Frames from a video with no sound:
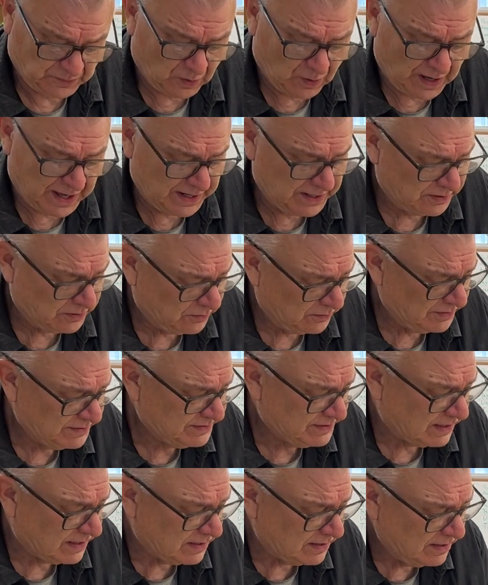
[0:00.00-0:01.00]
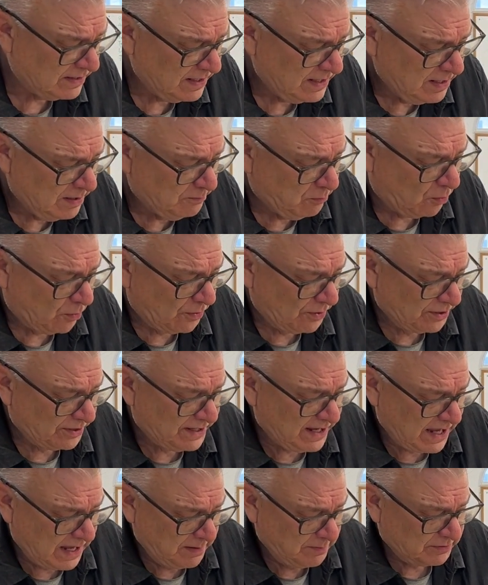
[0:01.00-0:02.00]
no, I don't know, it's a
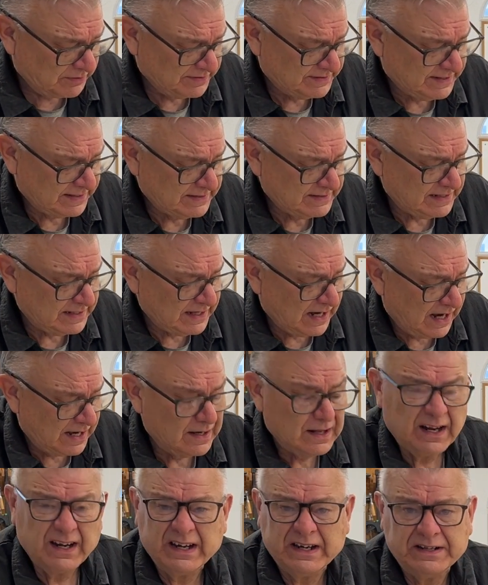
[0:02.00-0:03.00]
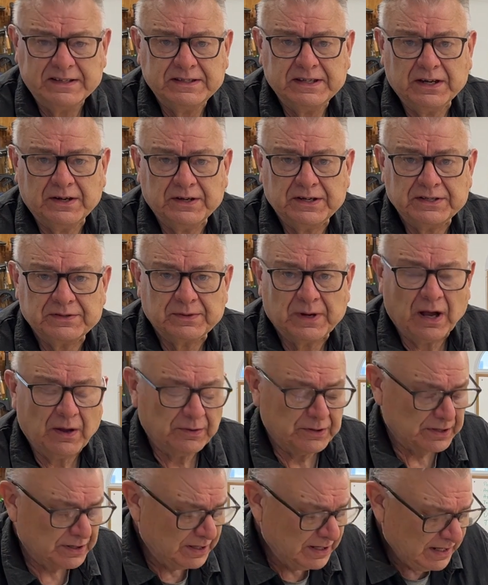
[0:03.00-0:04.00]
Porter Cable 6900 series
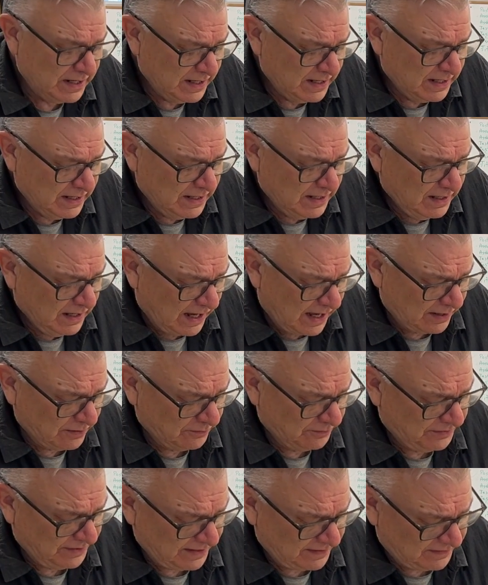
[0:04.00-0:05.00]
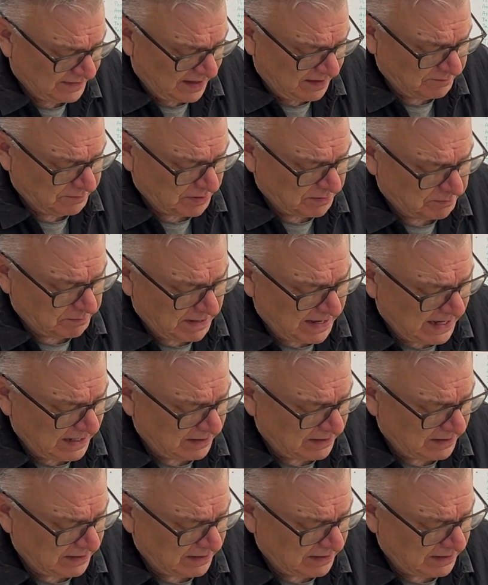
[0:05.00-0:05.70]
router. I don't think they've been